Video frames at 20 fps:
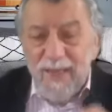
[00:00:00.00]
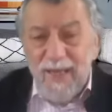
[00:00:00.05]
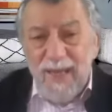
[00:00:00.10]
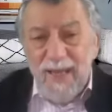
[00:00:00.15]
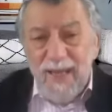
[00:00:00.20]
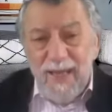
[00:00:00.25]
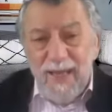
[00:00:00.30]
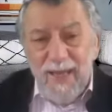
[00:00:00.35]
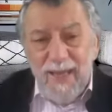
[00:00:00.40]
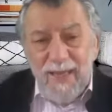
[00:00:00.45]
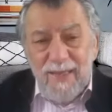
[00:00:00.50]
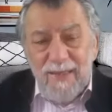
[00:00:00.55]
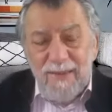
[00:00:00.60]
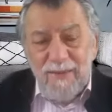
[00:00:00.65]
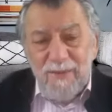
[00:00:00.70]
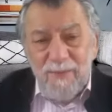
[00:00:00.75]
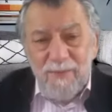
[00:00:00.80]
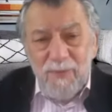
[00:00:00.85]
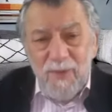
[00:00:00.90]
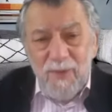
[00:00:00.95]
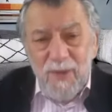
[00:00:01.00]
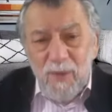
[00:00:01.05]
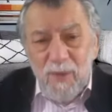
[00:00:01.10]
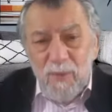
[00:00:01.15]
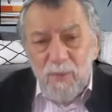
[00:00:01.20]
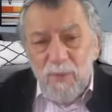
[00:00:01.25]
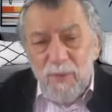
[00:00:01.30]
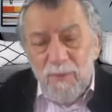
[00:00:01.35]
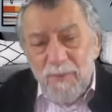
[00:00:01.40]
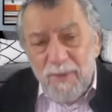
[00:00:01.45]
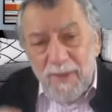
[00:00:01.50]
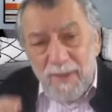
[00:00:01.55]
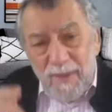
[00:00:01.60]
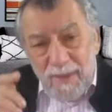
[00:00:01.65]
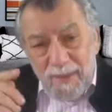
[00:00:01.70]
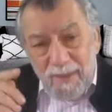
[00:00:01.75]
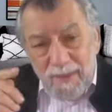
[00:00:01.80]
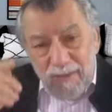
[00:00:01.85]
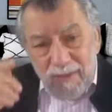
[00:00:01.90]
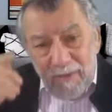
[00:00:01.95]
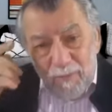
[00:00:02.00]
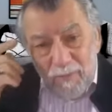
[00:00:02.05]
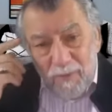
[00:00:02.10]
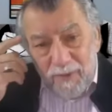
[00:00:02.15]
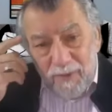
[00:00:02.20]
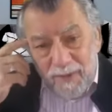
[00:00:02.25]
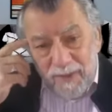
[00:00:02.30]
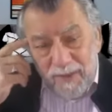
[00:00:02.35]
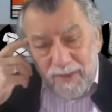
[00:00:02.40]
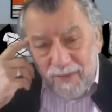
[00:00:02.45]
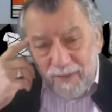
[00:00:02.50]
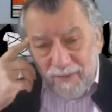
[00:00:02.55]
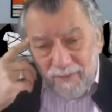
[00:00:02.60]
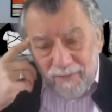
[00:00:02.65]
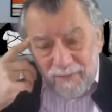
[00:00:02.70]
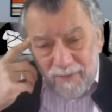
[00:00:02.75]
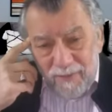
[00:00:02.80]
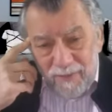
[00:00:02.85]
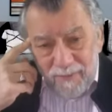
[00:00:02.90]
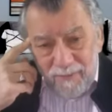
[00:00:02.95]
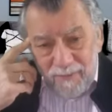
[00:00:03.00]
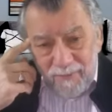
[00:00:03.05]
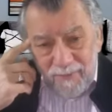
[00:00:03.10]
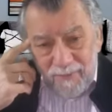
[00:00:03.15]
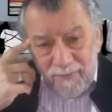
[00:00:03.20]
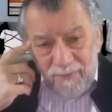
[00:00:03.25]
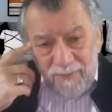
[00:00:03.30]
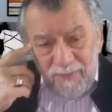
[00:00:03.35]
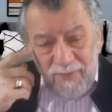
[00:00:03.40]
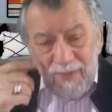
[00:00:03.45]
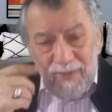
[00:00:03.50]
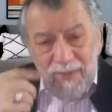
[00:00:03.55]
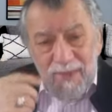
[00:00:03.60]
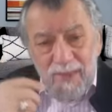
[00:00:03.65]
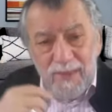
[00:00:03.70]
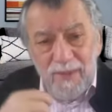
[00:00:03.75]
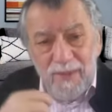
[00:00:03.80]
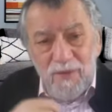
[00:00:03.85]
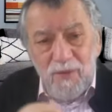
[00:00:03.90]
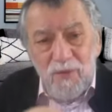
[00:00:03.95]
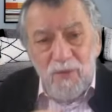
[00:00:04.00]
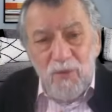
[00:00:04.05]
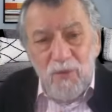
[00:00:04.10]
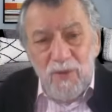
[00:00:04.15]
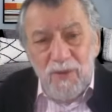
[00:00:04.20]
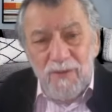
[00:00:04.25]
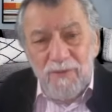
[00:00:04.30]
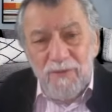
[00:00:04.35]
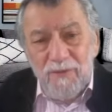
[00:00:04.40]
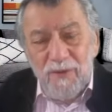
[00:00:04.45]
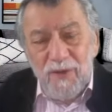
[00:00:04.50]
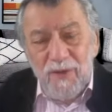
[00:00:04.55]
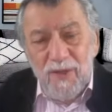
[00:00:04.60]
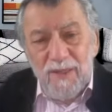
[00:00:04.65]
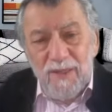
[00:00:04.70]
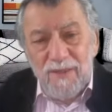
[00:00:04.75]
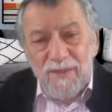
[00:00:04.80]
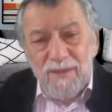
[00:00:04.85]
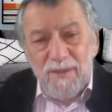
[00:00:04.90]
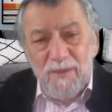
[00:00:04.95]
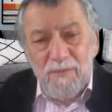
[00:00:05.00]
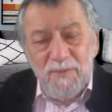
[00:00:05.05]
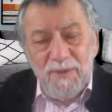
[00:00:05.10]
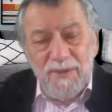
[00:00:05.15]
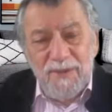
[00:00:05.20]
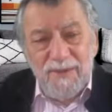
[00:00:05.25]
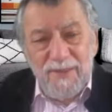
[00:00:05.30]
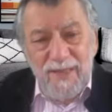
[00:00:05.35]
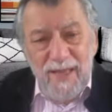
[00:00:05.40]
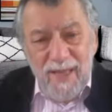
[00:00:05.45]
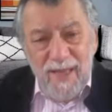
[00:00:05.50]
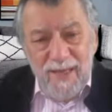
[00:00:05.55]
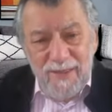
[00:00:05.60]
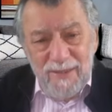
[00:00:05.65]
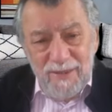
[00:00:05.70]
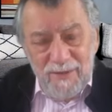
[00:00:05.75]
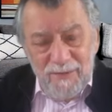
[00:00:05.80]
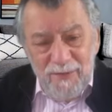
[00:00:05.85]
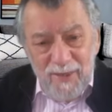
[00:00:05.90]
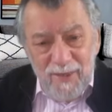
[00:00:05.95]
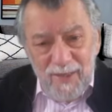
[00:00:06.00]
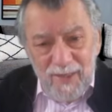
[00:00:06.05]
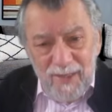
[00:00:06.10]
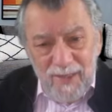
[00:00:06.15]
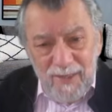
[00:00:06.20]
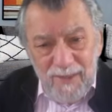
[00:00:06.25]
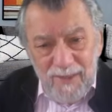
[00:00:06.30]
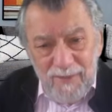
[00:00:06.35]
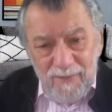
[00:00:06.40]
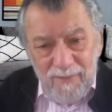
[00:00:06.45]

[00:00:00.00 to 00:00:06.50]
And we begin to believe that in order for us to be satisfied,